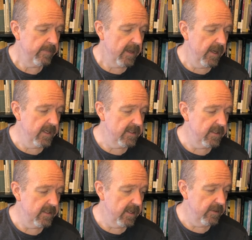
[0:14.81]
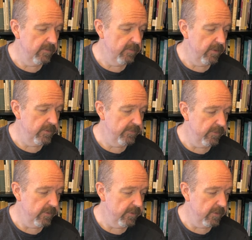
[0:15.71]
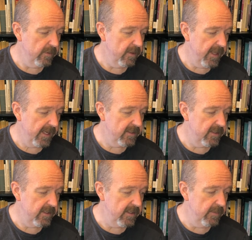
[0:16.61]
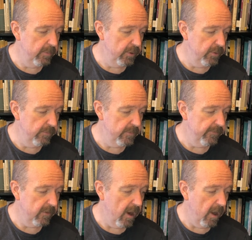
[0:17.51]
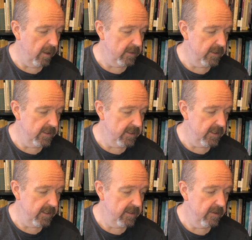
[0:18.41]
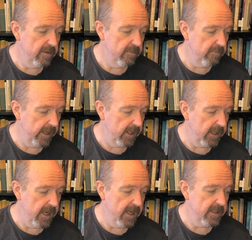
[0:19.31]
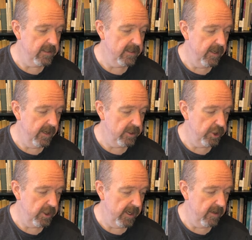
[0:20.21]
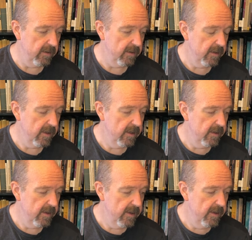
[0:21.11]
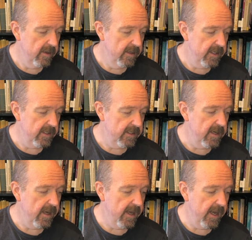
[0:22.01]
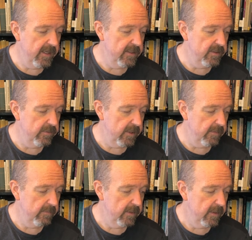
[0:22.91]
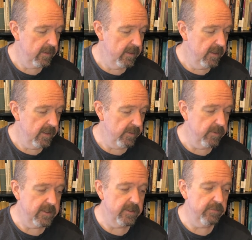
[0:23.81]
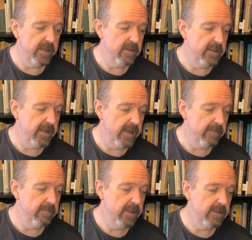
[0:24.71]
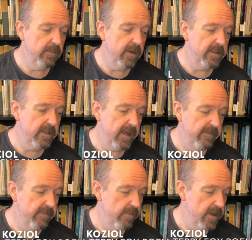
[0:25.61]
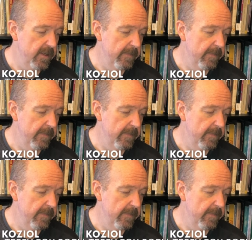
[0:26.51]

And as the sun rose further, that seed bloomed for all to see, recognize, and share. He did not hide his dream. It was as real to him as it was to everyone.